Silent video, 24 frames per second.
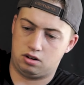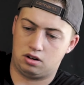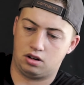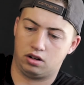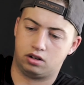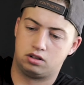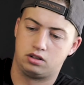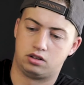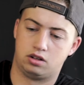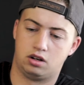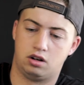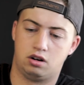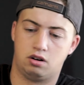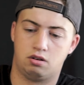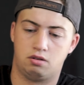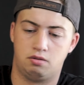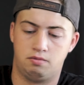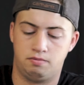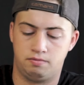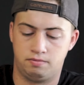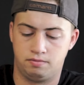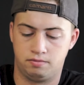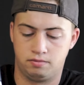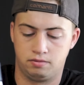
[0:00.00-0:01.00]
So
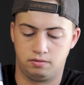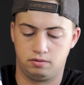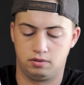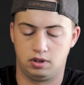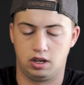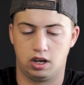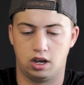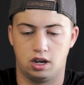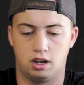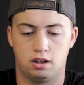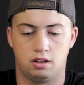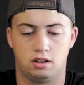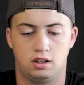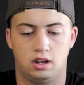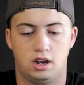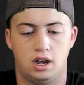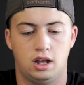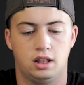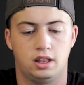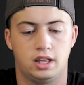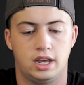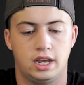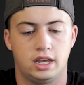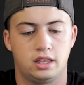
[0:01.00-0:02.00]
yeah, I
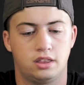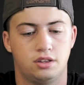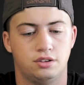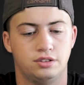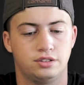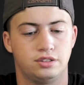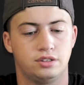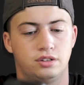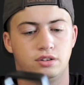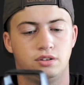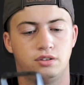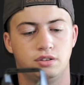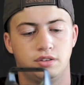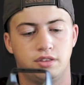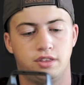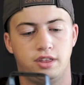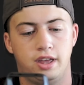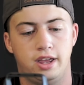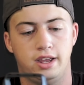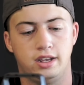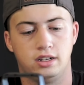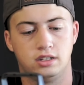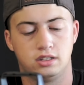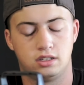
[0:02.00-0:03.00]
like those little
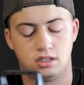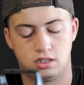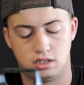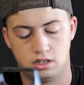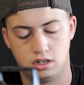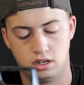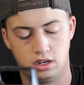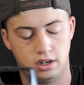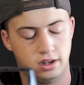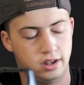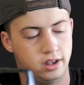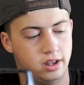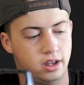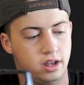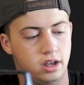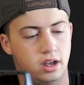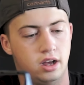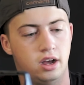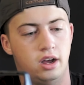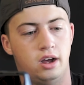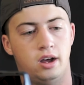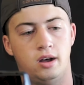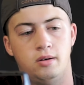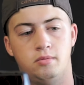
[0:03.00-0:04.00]
things
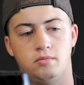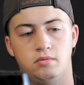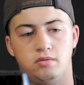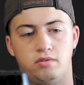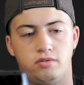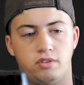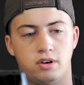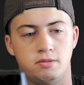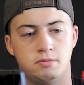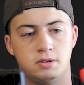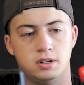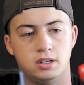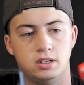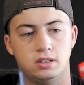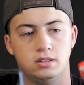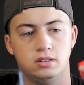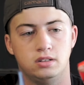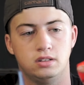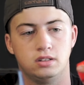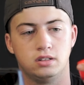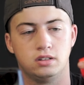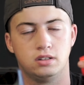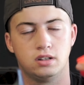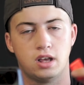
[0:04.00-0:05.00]
from
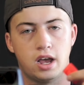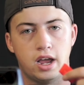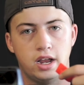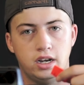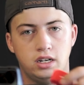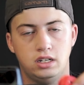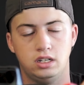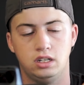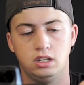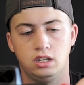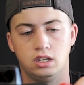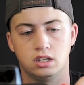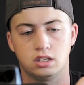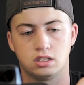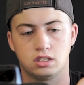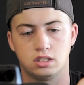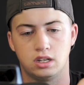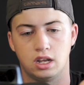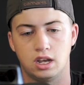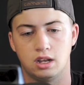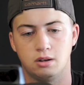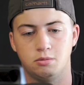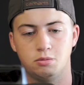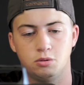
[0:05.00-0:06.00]
an idea
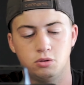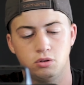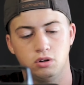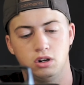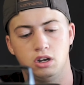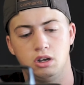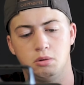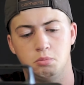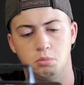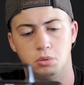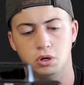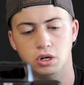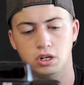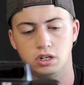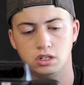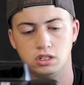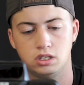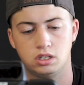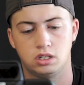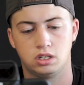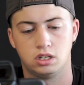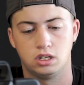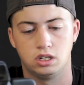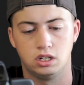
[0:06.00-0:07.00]
standpoint, but
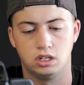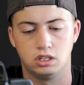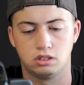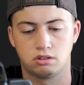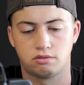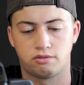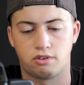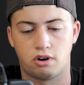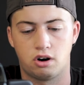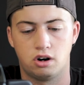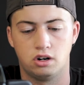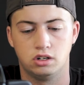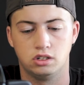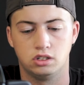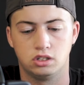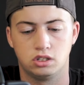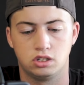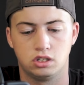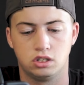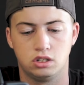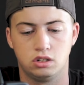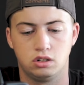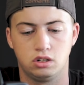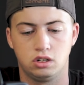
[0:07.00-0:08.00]
as far as
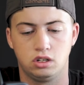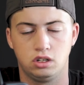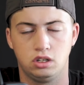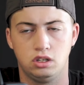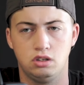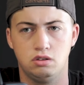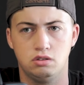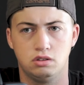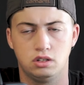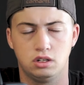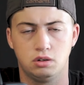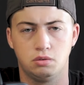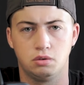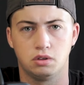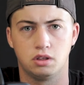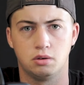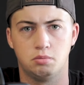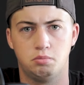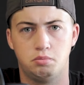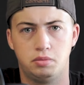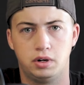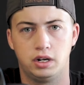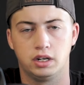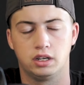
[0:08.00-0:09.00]
using with a
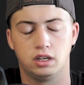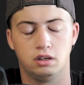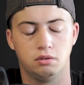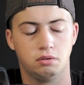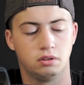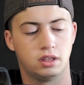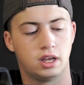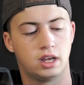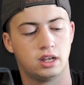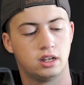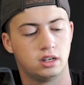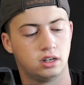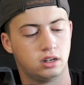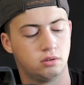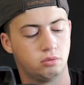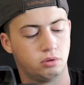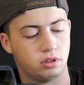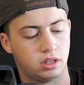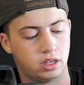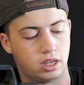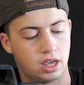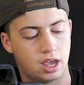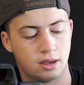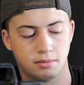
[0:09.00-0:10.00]
bucket with
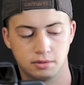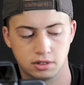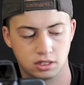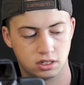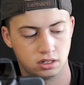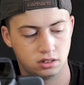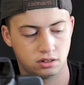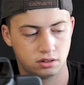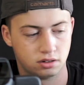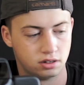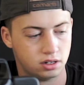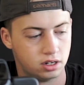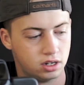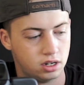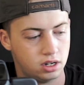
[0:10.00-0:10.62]
a Gamma Seal,